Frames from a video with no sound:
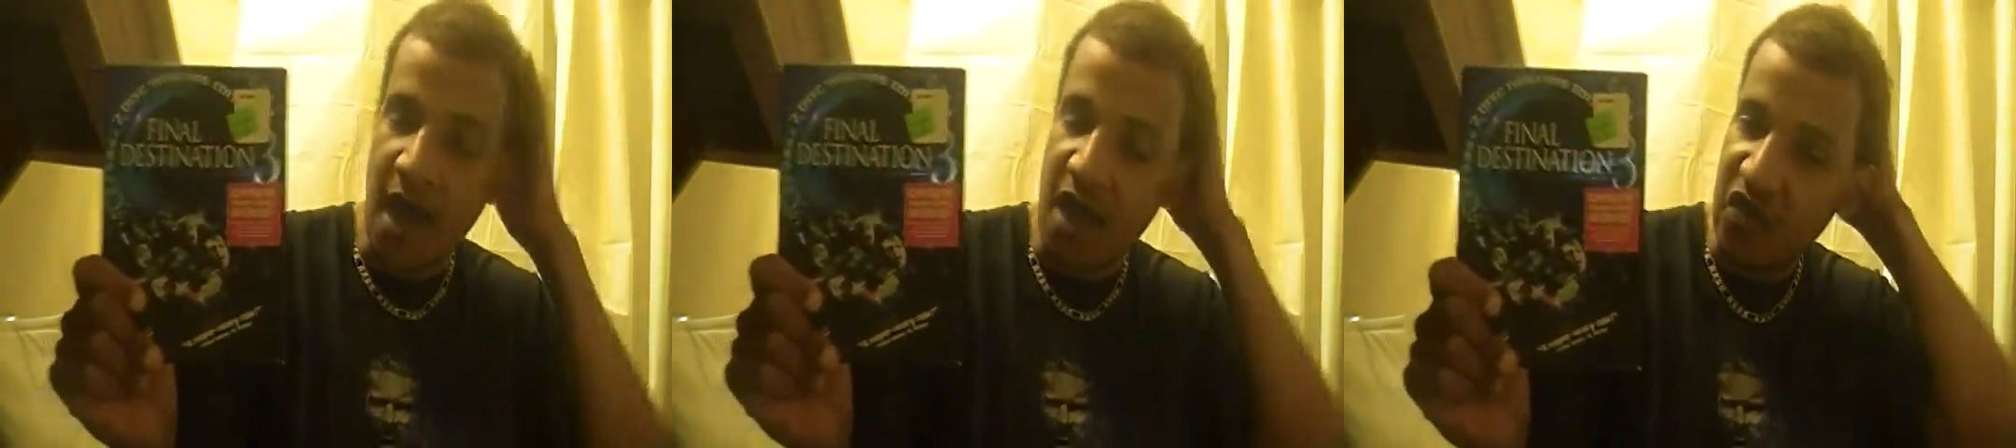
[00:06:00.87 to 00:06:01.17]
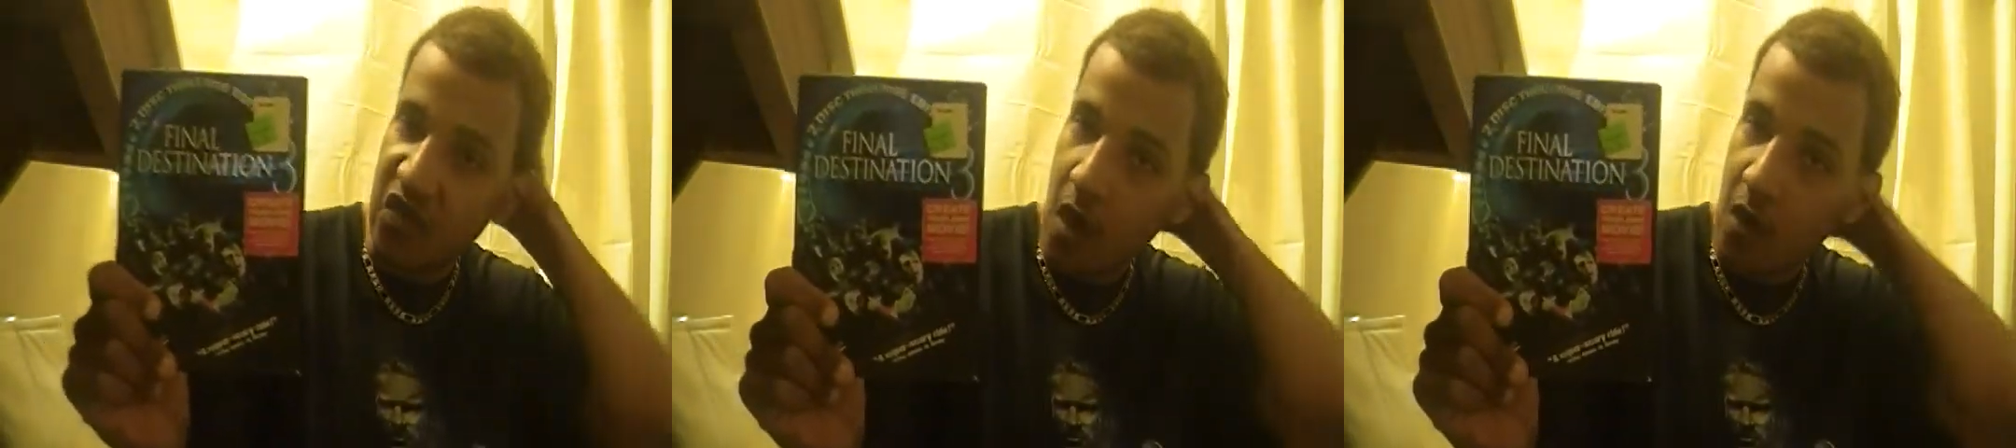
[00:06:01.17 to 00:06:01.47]

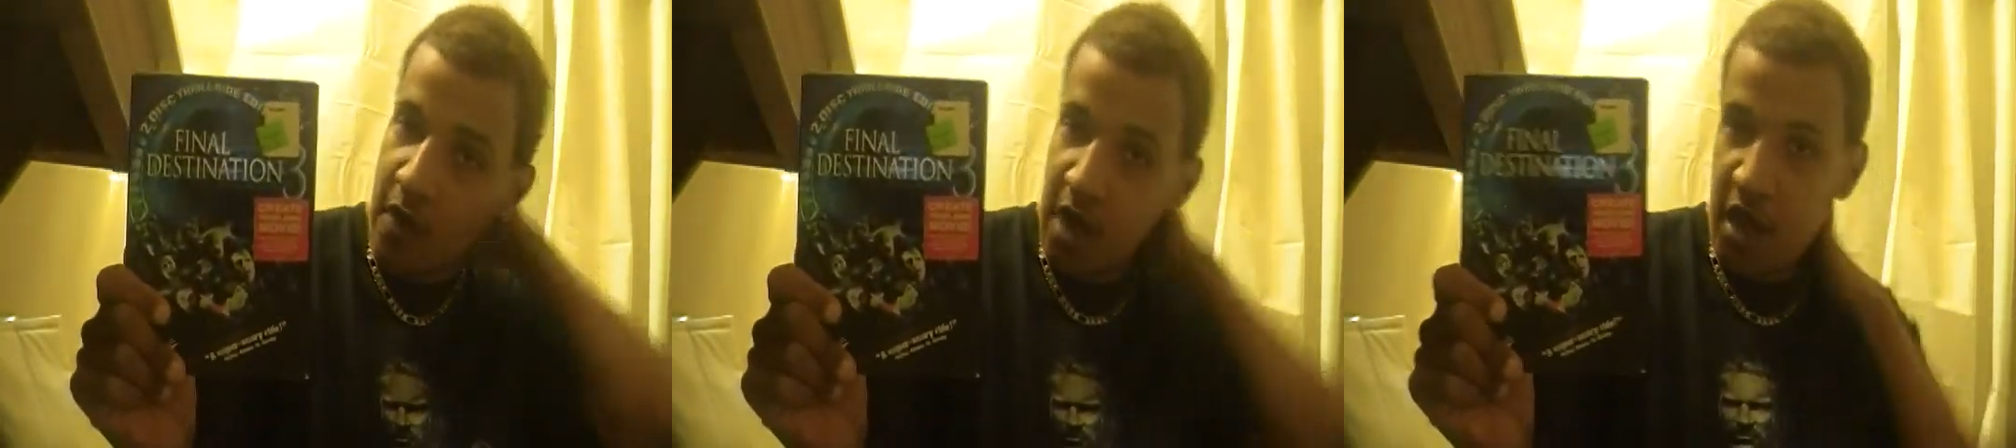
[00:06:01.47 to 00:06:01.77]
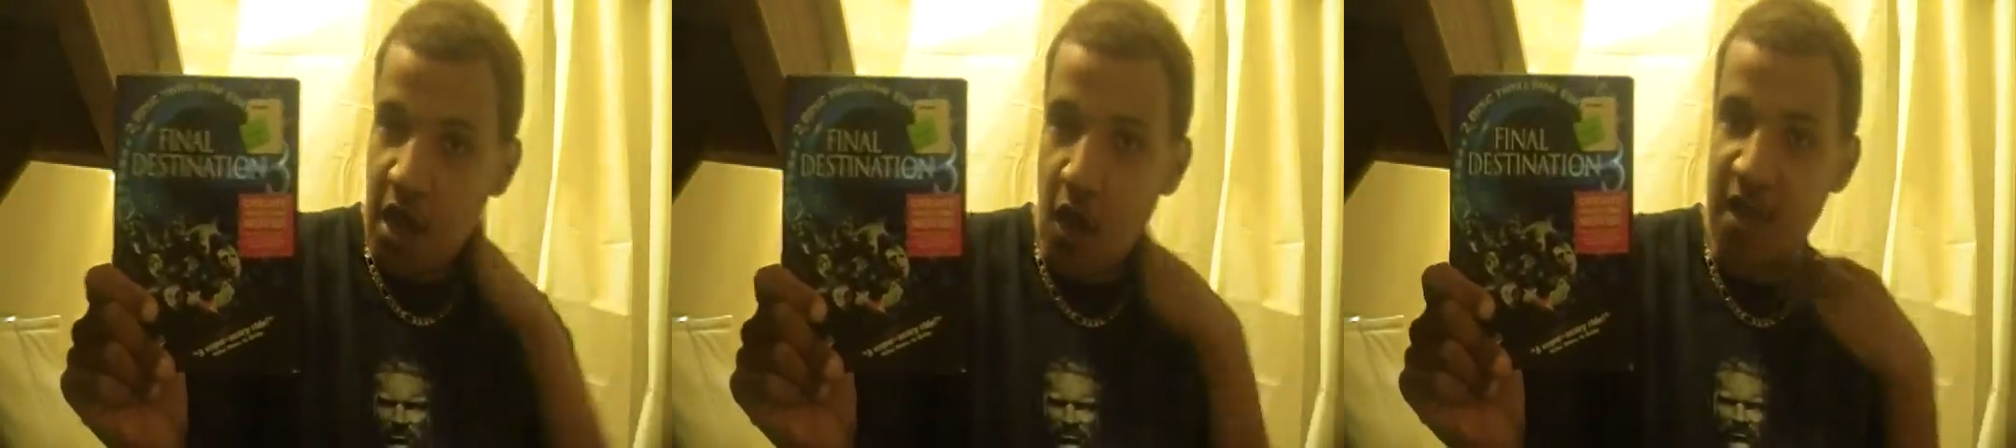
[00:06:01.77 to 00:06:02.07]
And so,
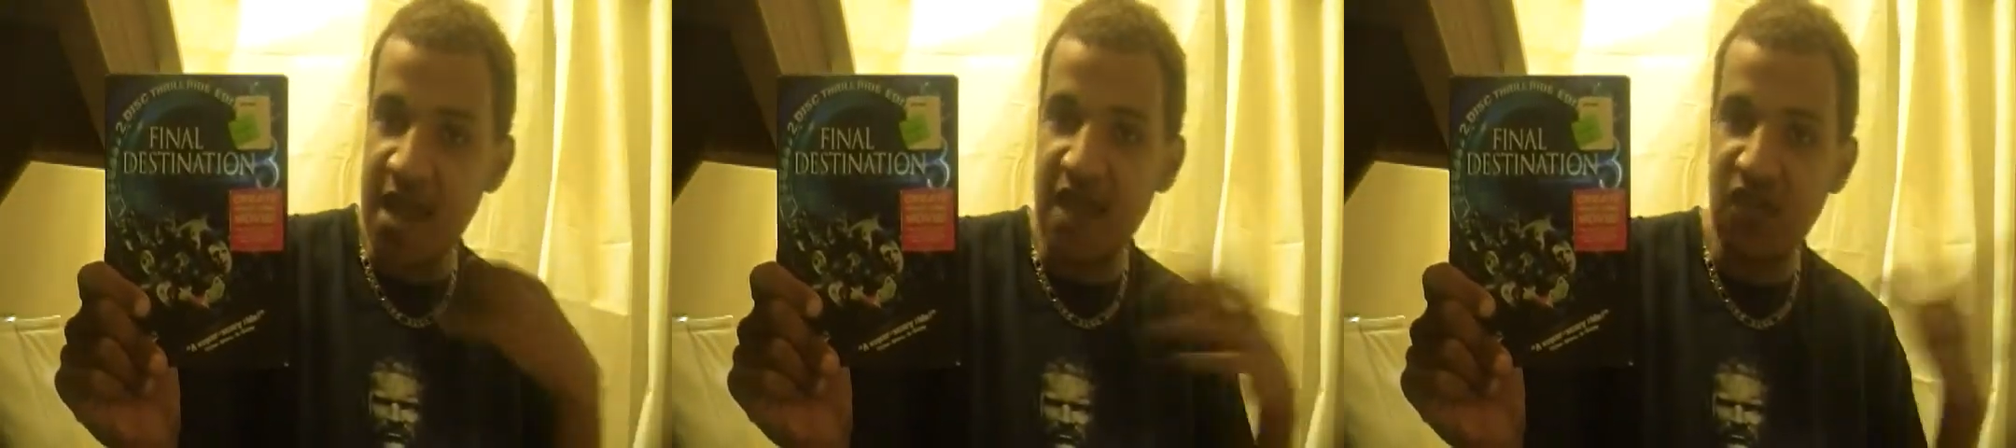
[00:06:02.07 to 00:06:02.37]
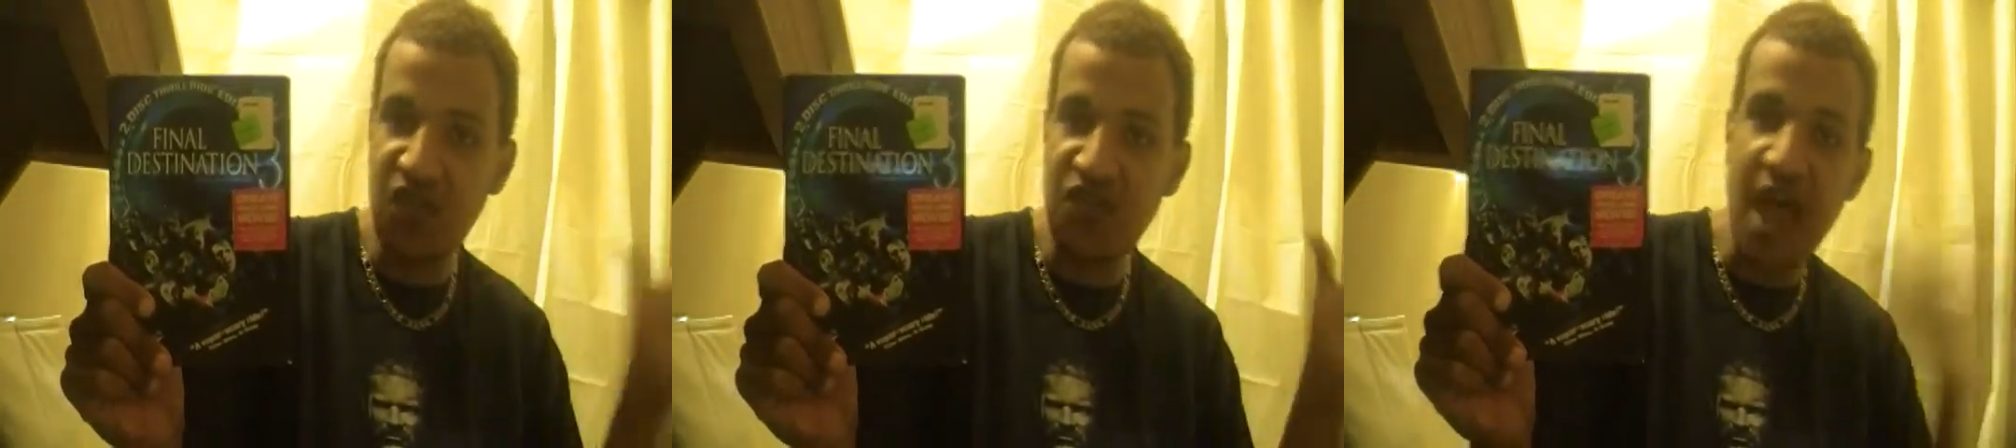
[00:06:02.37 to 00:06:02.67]
you know, he
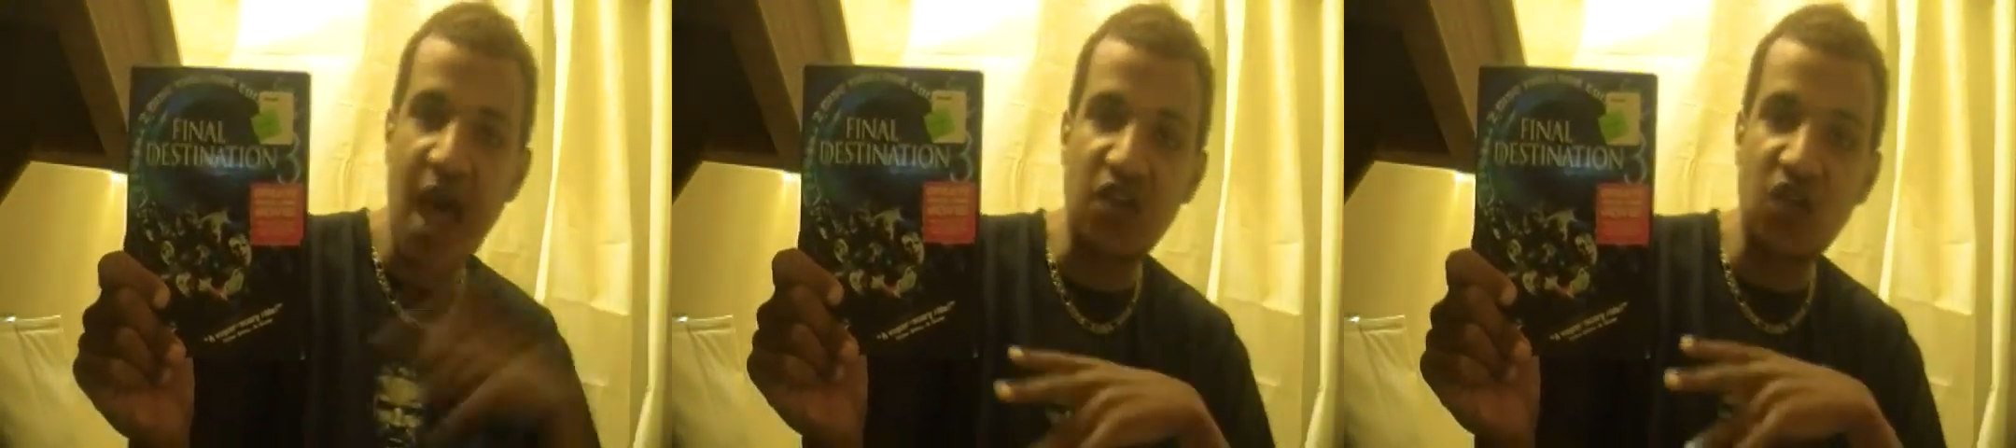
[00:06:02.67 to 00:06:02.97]
gets knocked